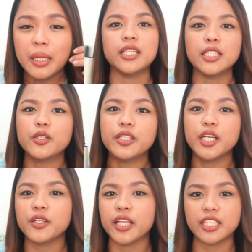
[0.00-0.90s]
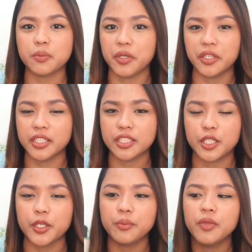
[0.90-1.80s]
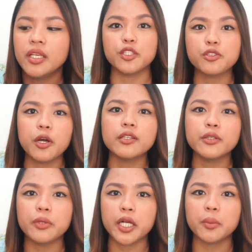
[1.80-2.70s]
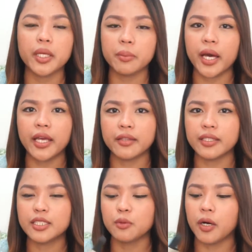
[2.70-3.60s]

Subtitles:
Dito, hindi ko na-experience yun. I strongly recommend buying this